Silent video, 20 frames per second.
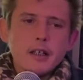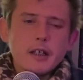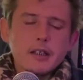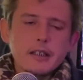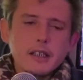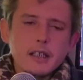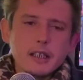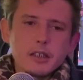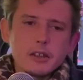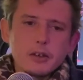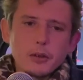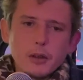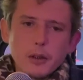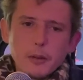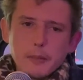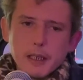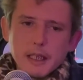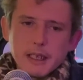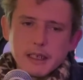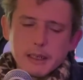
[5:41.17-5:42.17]
I think it's
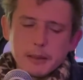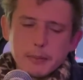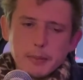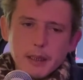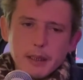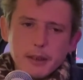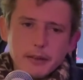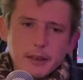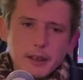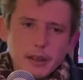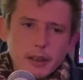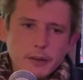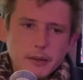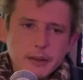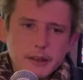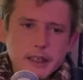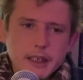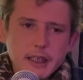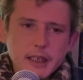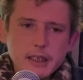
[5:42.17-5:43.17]
all about
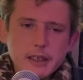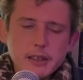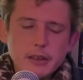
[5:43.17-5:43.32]
superiority.